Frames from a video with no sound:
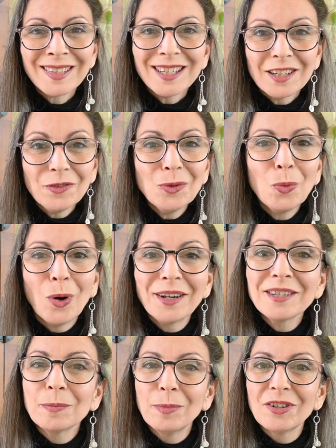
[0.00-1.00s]
If you
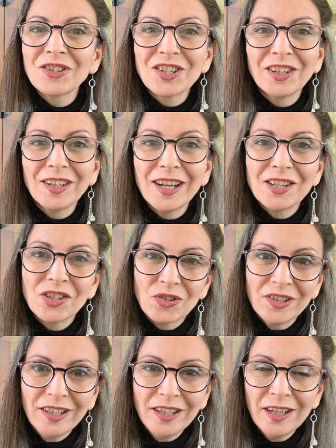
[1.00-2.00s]
want a personalized
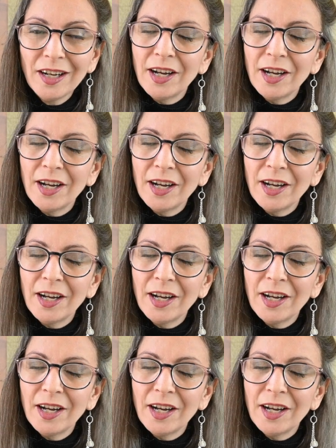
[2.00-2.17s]
reading,